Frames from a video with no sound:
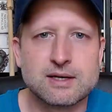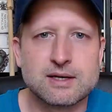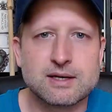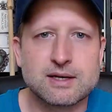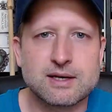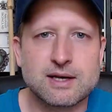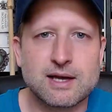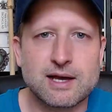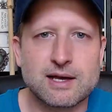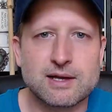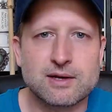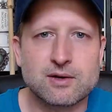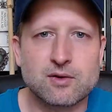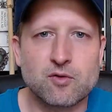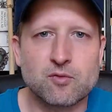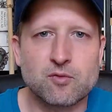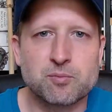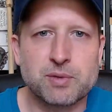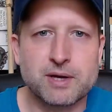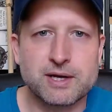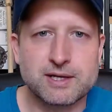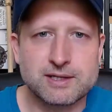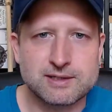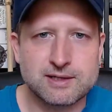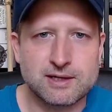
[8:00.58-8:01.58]
kind of
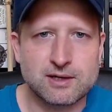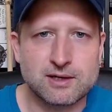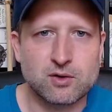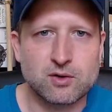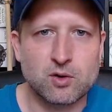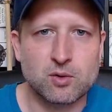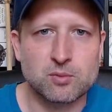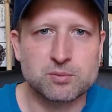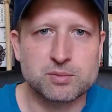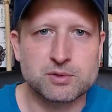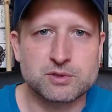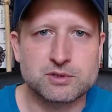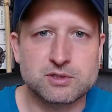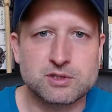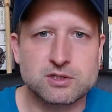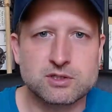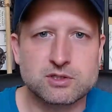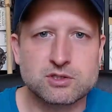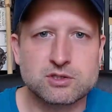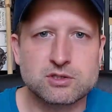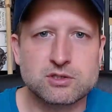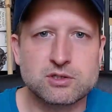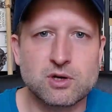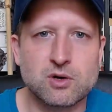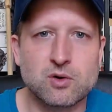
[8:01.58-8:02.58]
painting
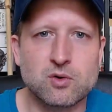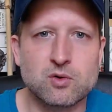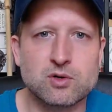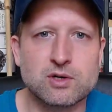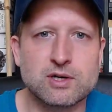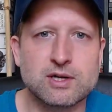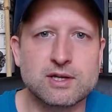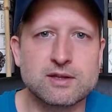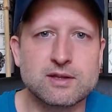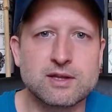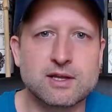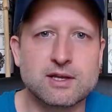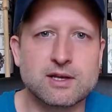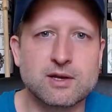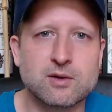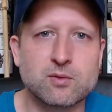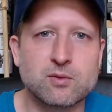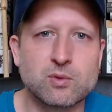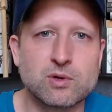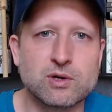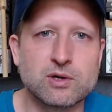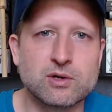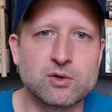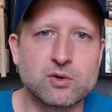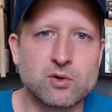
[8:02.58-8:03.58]
competition, only that it
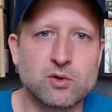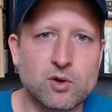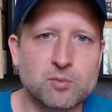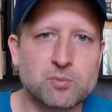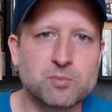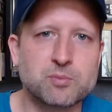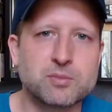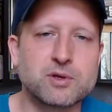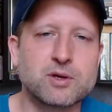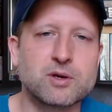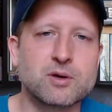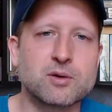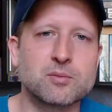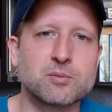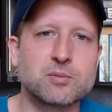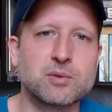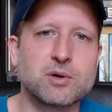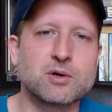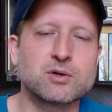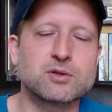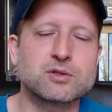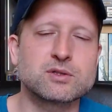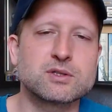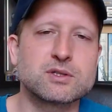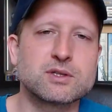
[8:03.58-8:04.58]
will not be
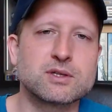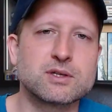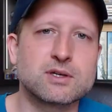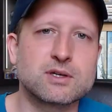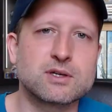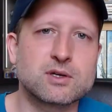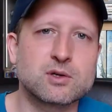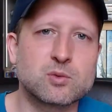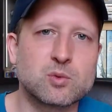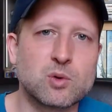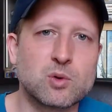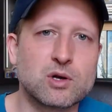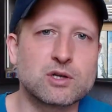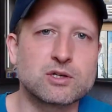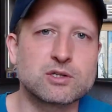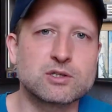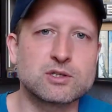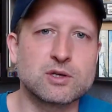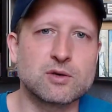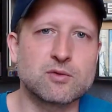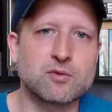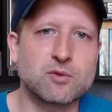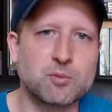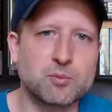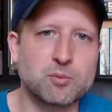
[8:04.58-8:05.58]
about the
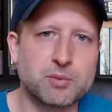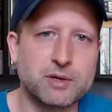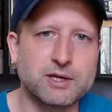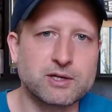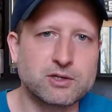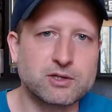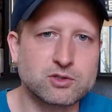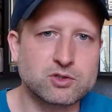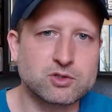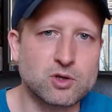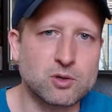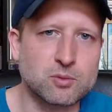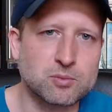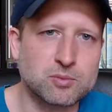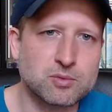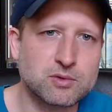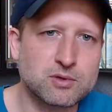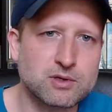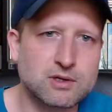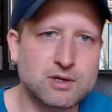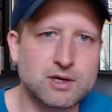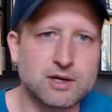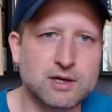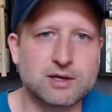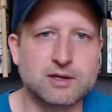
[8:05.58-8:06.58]
quality of the paint job,
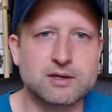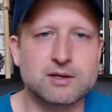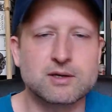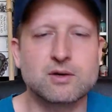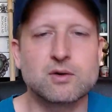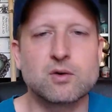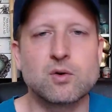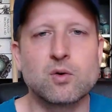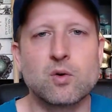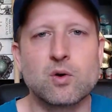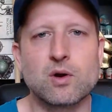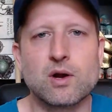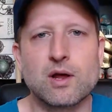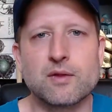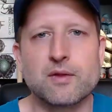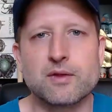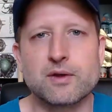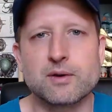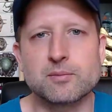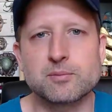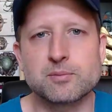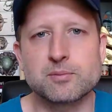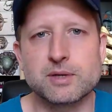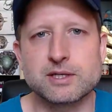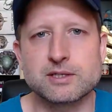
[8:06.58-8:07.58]
like all
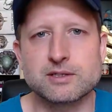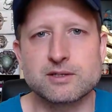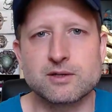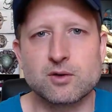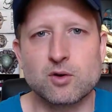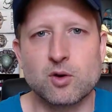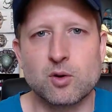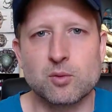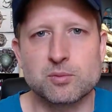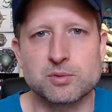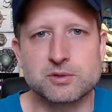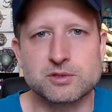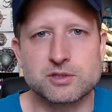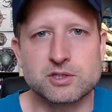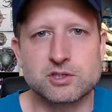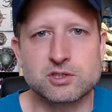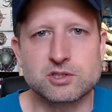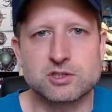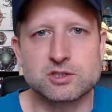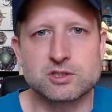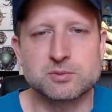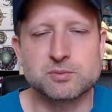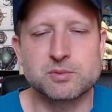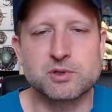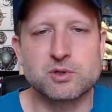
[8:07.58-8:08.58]
other painting
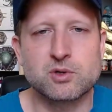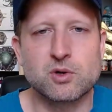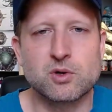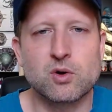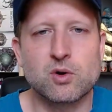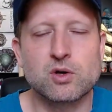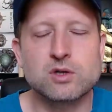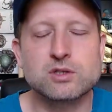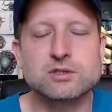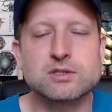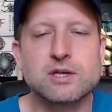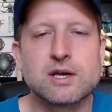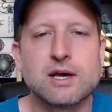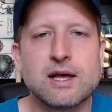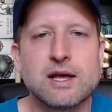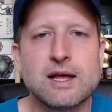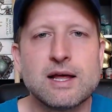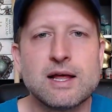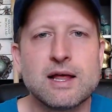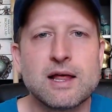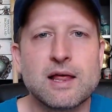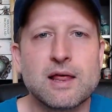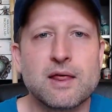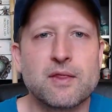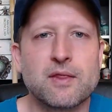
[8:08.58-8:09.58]
competitions, because
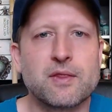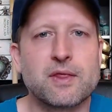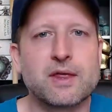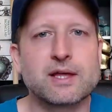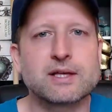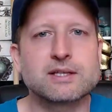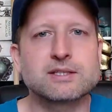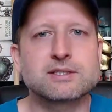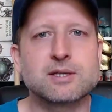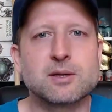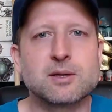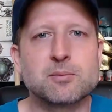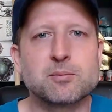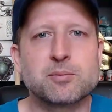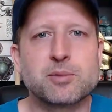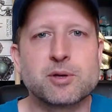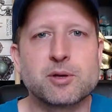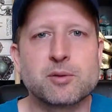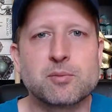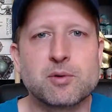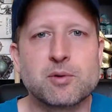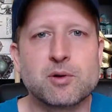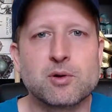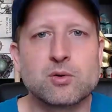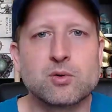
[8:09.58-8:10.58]
there are some
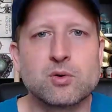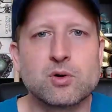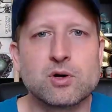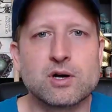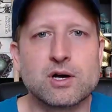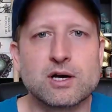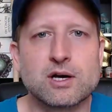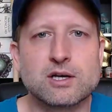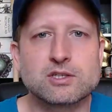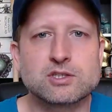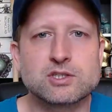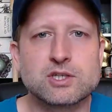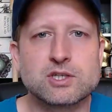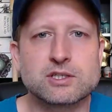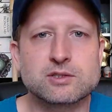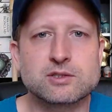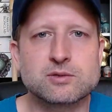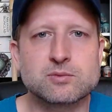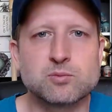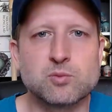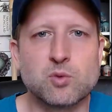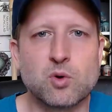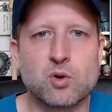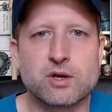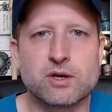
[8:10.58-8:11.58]
people who are
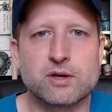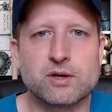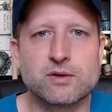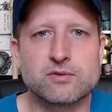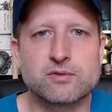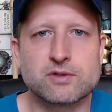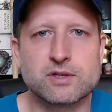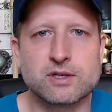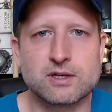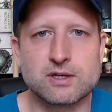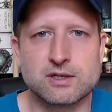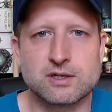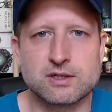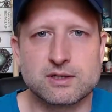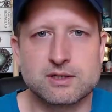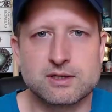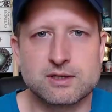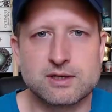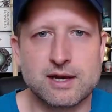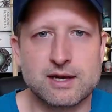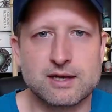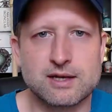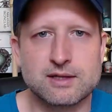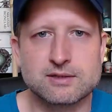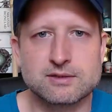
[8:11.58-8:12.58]
just more gifted and
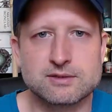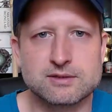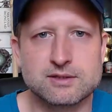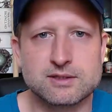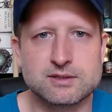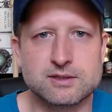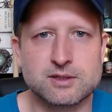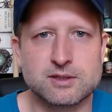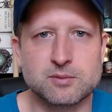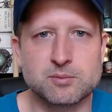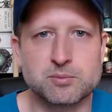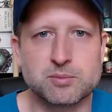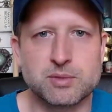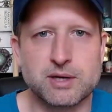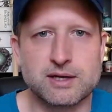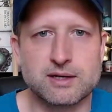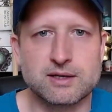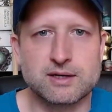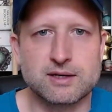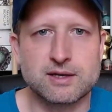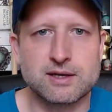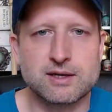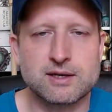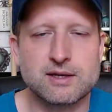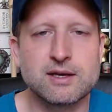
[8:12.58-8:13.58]
talented in
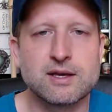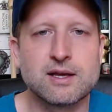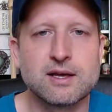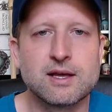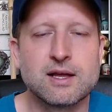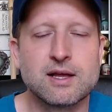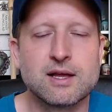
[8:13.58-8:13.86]
painting,